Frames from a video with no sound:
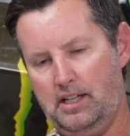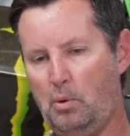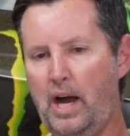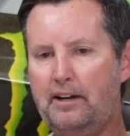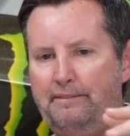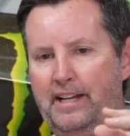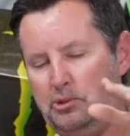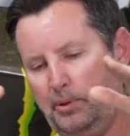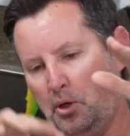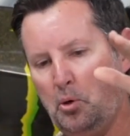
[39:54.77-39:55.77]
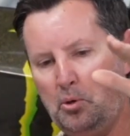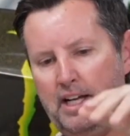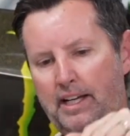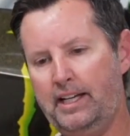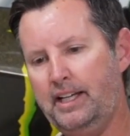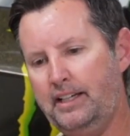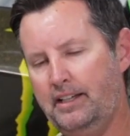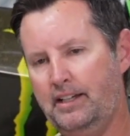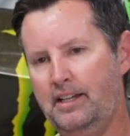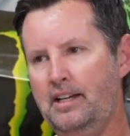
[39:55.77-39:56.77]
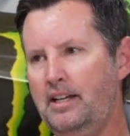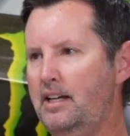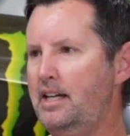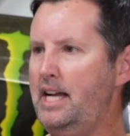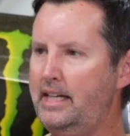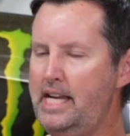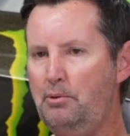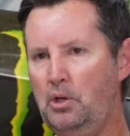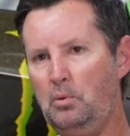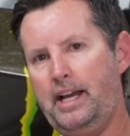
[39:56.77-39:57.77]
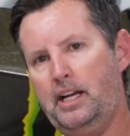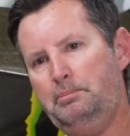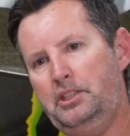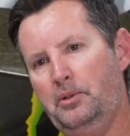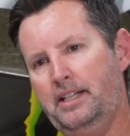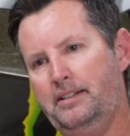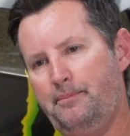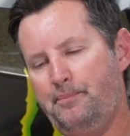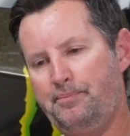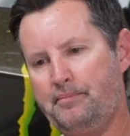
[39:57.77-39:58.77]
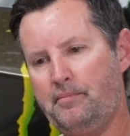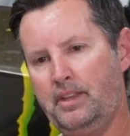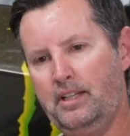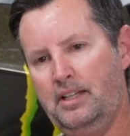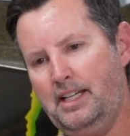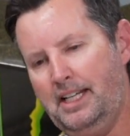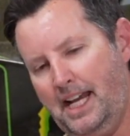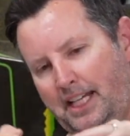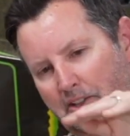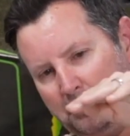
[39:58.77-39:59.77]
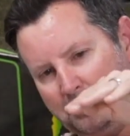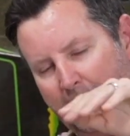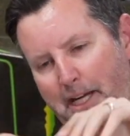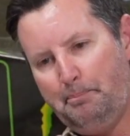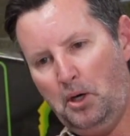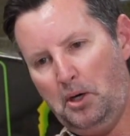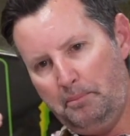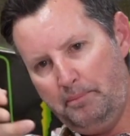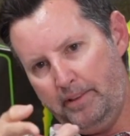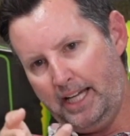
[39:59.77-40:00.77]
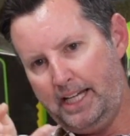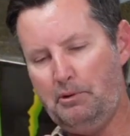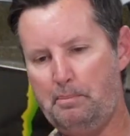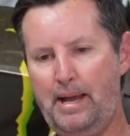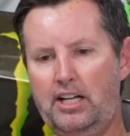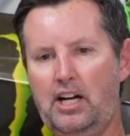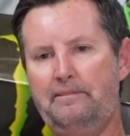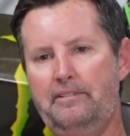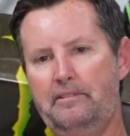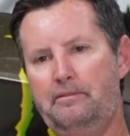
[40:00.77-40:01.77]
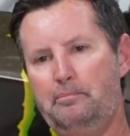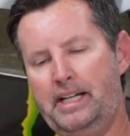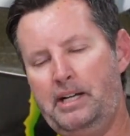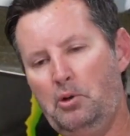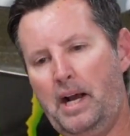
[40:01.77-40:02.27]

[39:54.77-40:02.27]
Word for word: a wire fence with a hole cut in it, and he would ride up to it. And he had a little tiny berm that he would bank off of, but he would